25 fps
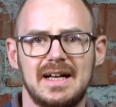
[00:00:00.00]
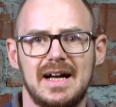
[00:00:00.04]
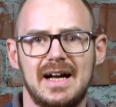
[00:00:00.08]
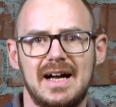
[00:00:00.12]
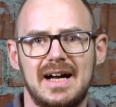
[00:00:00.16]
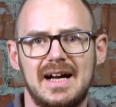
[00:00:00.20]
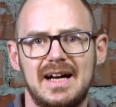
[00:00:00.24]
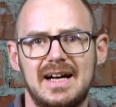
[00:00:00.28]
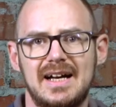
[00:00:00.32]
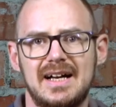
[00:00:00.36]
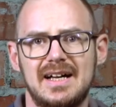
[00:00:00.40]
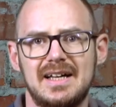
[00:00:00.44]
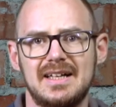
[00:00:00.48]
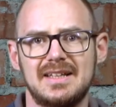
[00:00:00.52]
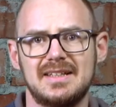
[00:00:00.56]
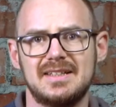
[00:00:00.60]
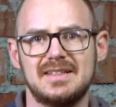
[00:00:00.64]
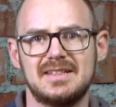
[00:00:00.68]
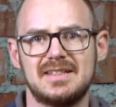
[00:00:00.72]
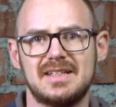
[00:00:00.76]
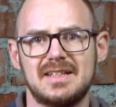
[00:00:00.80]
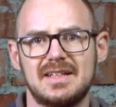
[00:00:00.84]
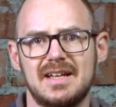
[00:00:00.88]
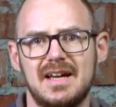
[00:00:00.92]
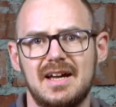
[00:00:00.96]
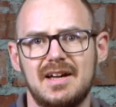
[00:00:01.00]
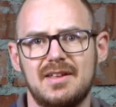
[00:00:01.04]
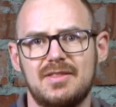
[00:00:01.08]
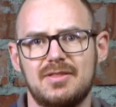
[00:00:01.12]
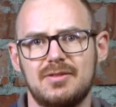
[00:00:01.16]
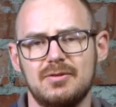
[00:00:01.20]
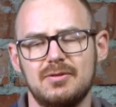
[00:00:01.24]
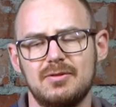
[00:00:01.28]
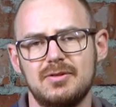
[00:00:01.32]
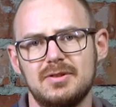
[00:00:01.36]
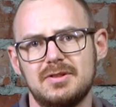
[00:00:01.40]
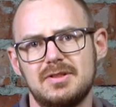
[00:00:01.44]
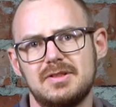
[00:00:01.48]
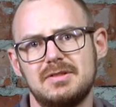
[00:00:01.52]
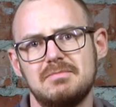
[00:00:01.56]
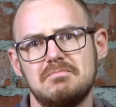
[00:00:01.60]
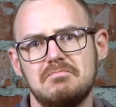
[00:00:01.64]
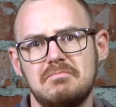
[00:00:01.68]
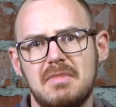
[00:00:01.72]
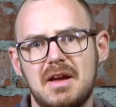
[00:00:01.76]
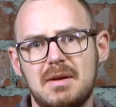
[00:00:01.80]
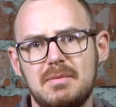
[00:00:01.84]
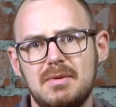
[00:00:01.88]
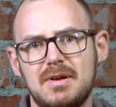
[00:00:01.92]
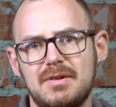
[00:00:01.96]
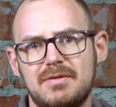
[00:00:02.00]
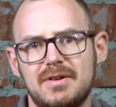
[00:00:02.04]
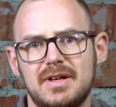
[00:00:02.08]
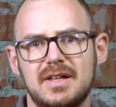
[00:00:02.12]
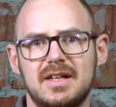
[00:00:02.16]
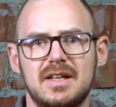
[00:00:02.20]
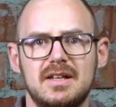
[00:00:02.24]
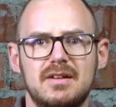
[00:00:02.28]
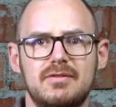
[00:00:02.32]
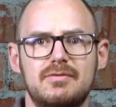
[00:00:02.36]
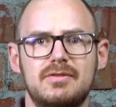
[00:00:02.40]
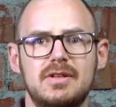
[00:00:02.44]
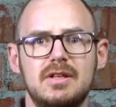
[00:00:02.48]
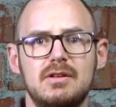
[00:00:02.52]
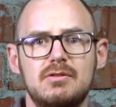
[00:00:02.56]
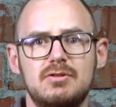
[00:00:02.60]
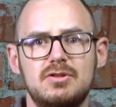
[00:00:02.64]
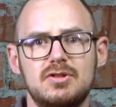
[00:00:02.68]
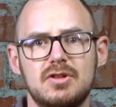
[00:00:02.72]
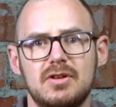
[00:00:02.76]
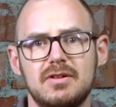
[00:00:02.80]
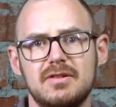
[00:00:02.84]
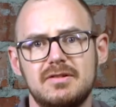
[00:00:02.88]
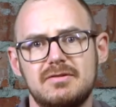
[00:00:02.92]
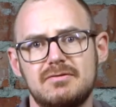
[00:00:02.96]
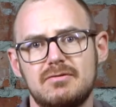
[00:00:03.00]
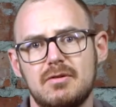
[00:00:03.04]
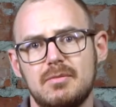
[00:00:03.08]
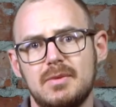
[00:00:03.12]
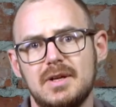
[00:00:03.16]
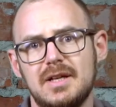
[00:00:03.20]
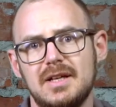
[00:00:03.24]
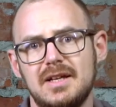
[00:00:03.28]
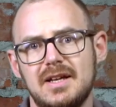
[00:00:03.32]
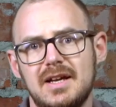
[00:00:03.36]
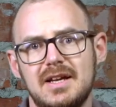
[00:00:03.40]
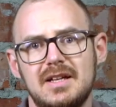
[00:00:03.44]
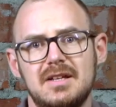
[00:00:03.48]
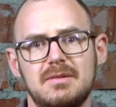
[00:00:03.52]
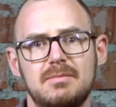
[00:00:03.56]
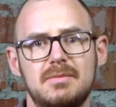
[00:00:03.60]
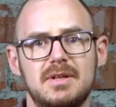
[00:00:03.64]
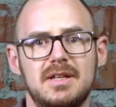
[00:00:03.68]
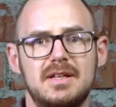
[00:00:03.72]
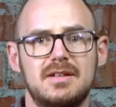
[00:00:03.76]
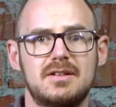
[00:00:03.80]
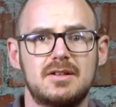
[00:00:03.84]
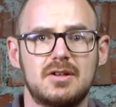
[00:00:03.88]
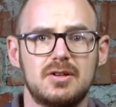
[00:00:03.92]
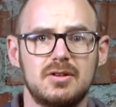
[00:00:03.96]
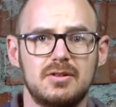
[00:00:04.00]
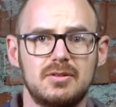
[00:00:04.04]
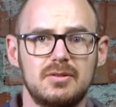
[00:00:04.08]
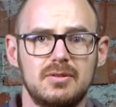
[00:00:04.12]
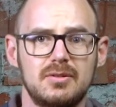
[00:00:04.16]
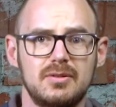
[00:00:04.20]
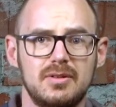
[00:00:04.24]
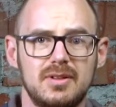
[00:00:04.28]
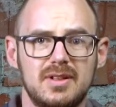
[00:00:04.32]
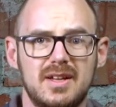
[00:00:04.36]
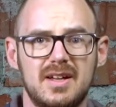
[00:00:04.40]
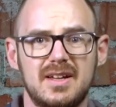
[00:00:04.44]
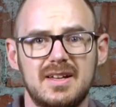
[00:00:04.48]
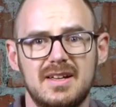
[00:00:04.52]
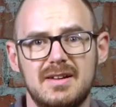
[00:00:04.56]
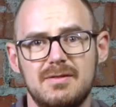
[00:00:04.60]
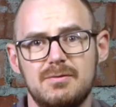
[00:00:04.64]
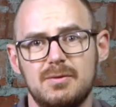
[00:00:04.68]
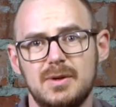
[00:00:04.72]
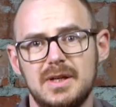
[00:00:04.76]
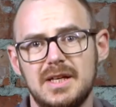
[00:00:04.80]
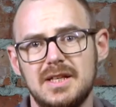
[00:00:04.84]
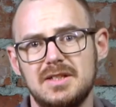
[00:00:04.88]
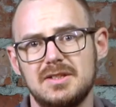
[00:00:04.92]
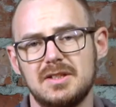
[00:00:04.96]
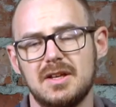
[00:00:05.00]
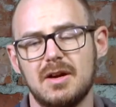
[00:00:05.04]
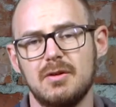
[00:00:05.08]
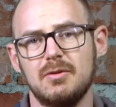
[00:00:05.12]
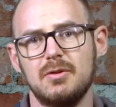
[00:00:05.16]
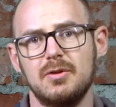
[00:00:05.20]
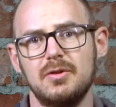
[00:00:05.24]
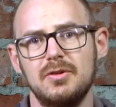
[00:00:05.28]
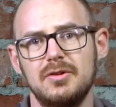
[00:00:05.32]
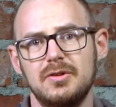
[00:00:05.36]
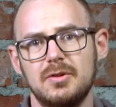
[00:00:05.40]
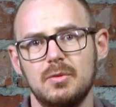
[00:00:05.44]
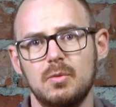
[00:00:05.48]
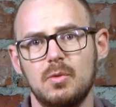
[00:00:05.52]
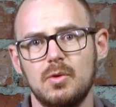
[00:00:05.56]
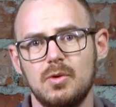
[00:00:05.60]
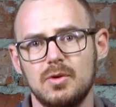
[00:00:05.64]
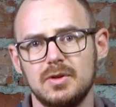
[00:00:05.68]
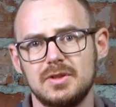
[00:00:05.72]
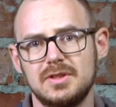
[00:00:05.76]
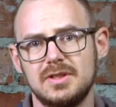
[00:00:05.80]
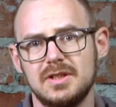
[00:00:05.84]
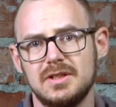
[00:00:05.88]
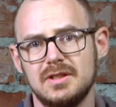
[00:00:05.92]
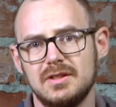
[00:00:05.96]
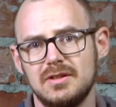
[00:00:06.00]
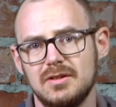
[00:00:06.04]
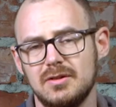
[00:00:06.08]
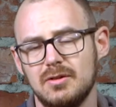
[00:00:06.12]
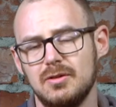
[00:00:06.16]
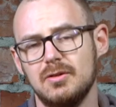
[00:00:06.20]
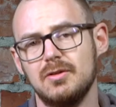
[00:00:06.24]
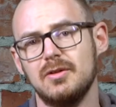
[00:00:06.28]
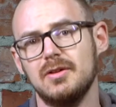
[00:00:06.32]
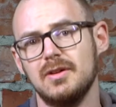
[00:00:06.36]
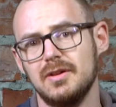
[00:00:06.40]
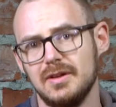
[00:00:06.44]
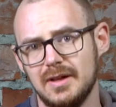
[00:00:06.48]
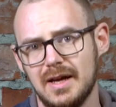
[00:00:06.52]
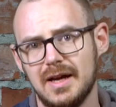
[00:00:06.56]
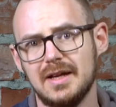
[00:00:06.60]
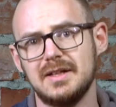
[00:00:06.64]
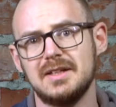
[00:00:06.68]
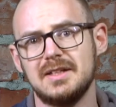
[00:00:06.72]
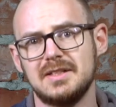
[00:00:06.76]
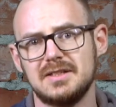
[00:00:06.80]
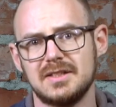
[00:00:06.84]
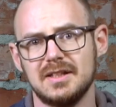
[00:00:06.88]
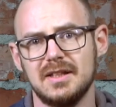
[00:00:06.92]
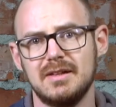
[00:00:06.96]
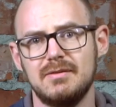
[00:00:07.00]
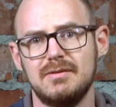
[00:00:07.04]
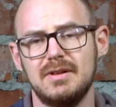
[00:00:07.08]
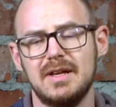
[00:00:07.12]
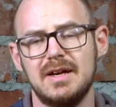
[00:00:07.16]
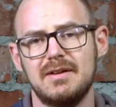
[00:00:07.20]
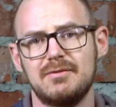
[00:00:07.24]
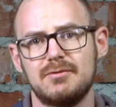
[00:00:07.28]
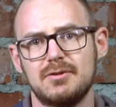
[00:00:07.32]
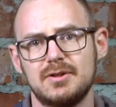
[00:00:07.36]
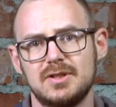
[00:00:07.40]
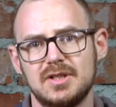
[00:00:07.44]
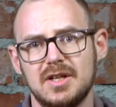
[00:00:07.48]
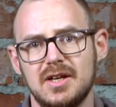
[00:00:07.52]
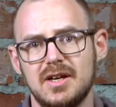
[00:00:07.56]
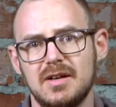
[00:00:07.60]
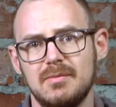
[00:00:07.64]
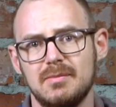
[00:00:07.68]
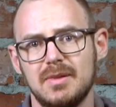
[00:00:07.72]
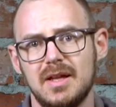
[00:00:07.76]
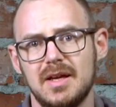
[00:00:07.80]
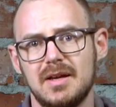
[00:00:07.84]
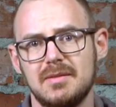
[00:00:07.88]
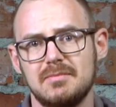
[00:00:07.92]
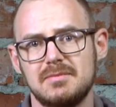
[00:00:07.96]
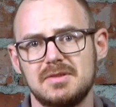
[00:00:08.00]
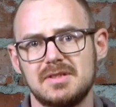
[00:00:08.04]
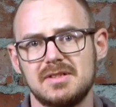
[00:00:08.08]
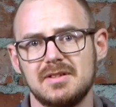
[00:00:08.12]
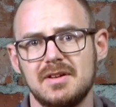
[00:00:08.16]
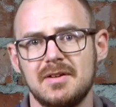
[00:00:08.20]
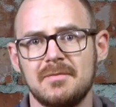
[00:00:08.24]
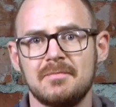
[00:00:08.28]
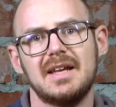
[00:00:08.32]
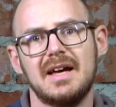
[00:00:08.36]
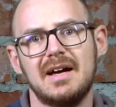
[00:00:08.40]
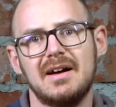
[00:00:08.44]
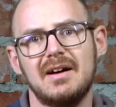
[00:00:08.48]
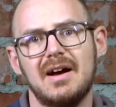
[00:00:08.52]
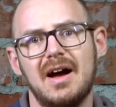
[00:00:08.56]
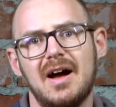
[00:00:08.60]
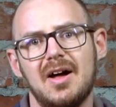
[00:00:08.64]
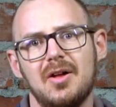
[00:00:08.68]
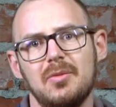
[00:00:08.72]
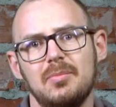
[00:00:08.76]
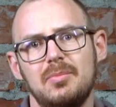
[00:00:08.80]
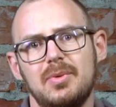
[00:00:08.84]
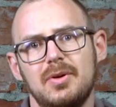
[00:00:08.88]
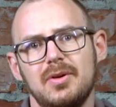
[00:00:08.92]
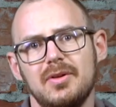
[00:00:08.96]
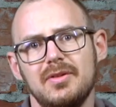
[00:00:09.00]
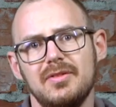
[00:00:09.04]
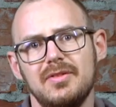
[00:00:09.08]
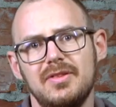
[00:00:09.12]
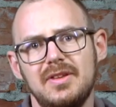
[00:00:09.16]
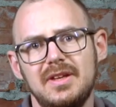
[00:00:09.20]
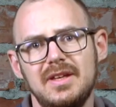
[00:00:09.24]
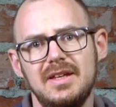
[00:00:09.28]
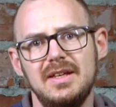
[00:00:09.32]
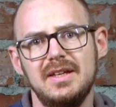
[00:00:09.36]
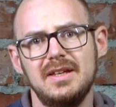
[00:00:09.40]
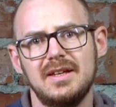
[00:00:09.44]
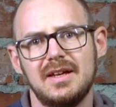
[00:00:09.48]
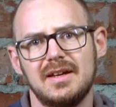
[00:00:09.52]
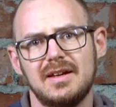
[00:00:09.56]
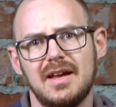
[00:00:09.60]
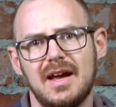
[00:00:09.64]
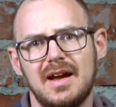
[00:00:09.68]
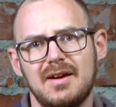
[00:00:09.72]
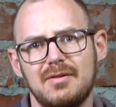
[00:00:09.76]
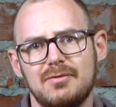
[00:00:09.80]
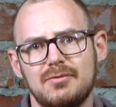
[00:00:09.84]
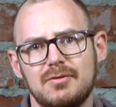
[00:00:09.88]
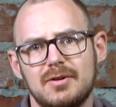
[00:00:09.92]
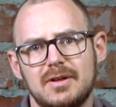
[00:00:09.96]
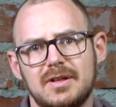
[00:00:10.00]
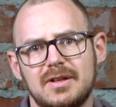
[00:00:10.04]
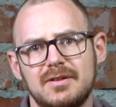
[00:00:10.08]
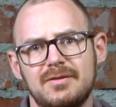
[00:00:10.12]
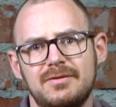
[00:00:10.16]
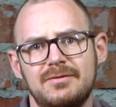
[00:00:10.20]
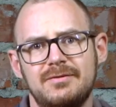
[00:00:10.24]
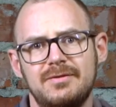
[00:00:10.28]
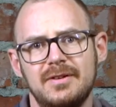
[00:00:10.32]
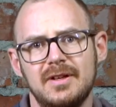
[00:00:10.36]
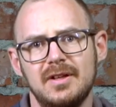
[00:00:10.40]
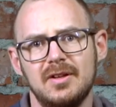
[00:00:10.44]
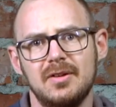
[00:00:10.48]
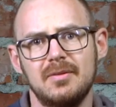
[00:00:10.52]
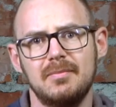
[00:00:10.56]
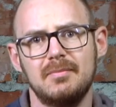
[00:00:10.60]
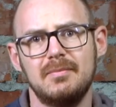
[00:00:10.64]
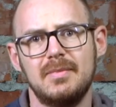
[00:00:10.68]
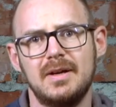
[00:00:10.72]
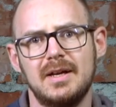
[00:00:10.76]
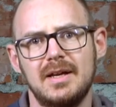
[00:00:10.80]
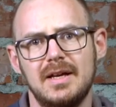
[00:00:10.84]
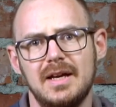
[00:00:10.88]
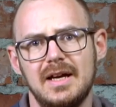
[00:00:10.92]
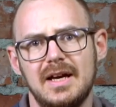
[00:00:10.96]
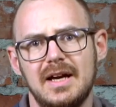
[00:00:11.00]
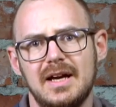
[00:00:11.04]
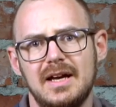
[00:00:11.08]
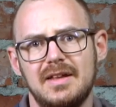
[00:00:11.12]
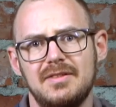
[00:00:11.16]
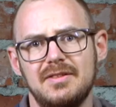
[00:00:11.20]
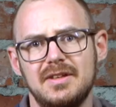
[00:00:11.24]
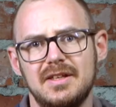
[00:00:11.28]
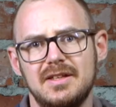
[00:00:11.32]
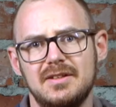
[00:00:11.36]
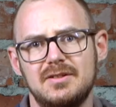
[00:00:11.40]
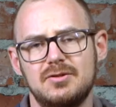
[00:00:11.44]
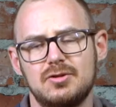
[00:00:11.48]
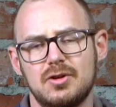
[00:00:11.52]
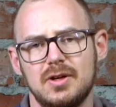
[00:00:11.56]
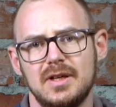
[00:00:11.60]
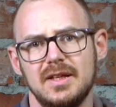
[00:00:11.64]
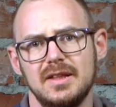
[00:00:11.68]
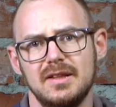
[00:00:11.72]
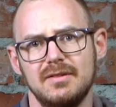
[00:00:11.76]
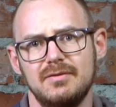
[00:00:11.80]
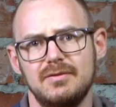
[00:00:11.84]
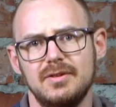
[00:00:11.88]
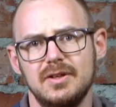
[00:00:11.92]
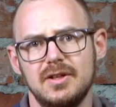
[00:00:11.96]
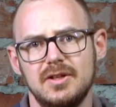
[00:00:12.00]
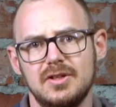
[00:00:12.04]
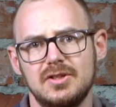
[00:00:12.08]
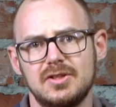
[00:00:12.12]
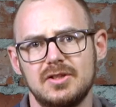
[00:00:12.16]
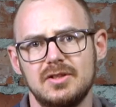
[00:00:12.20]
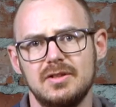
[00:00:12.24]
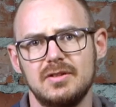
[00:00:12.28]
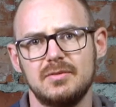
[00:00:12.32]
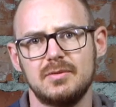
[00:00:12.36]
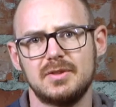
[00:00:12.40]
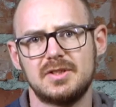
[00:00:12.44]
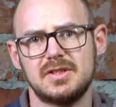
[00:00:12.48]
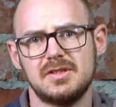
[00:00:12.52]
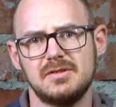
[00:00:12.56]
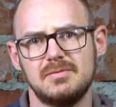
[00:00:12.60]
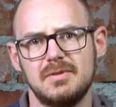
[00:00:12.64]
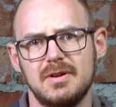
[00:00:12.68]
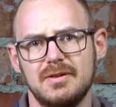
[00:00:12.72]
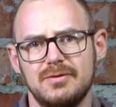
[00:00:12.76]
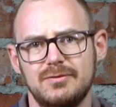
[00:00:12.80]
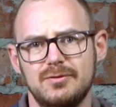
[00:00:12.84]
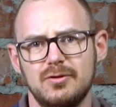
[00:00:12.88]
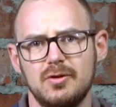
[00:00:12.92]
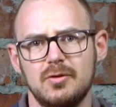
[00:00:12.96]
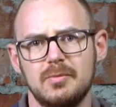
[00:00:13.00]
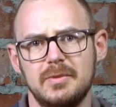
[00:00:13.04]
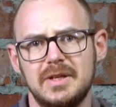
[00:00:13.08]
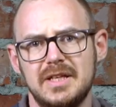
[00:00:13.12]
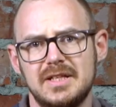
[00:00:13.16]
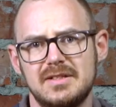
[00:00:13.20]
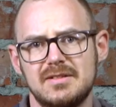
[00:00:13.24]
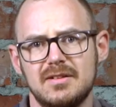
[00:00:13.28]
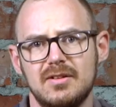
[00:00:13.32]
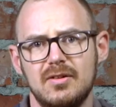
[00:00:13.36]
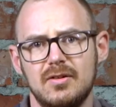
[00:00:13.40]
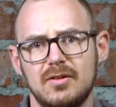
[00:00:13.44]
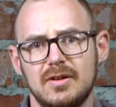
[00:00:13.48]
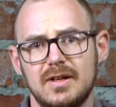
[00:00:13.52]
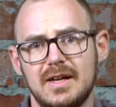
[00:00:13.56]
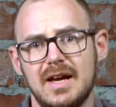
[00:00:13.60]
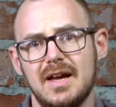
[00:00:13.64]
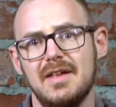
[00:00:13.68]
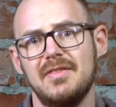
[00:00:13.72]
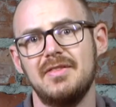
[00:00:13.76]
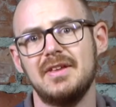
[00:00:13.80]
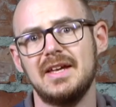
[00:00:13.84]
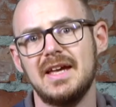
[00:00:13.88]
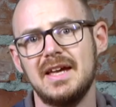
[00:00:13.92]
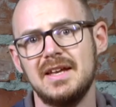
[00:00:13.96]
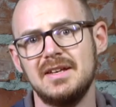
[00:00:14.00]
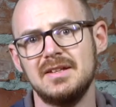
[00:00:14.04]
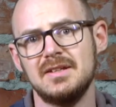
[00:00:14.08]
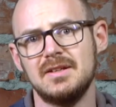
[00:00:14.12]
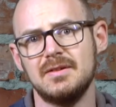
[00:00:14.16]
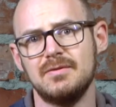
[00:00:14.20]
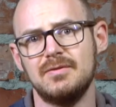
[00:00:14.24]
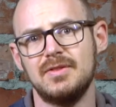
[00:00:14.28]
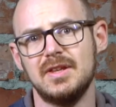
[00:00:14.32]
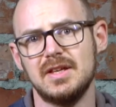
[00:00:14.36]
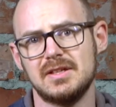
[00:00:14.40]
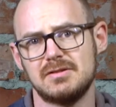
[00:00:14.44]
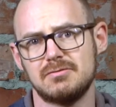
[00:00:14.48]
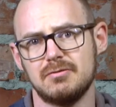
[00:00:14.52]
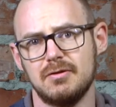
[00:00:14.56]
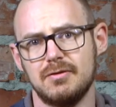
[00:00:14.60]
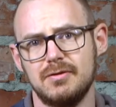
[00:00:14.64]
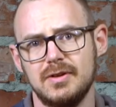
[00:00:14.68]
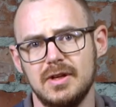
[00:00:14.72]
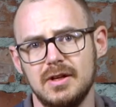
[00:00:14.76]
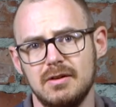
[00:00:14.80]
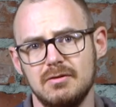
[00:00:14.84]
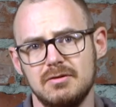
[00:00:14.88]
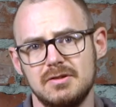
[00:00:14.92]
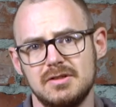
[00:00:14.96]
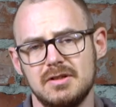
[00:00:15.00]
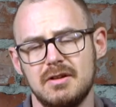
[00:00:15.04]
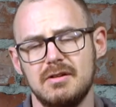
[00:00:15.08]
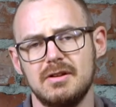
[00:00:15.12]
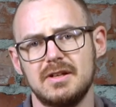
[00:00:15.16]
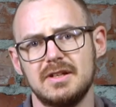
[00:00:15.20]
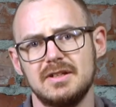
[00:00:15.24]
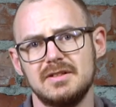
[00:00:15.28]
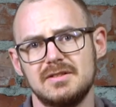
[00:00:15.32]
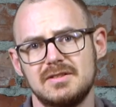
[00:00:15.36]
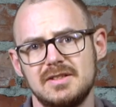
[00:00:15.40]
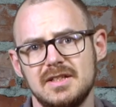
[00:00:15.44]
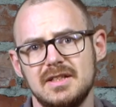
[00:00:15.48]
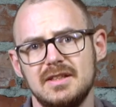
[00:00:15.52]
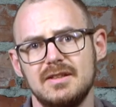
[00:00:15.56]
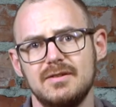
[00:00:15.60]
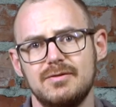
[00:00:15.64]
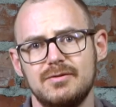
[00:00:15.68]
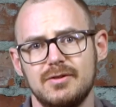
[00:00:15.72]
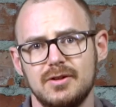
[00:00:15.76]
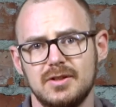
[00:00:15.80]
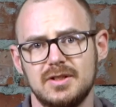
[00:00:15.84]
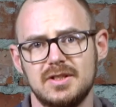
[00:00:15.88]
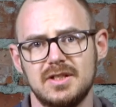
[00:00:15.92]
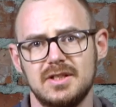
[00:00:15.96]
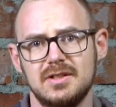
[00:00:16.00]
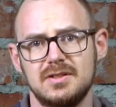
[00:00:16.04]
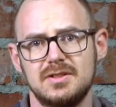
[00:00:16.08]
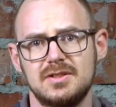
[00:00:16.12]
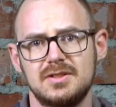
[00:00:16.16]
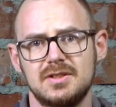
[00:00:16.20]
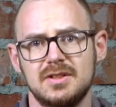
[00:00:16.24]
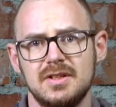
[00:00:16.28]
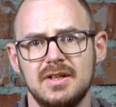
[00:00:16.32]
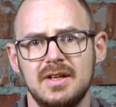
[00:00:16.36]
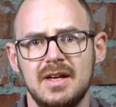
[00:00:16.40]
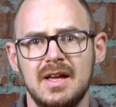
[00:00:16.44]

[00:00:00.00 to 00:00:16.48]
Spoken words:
And I thought maybe if I get a few shots from it, it'd be cool, like if we need to go underwater or I need to leave it out for a time lapse. Now, I'll put the Africa film, the trailer version, which is about 4 minutes long, at the end of this review so you can see the footage.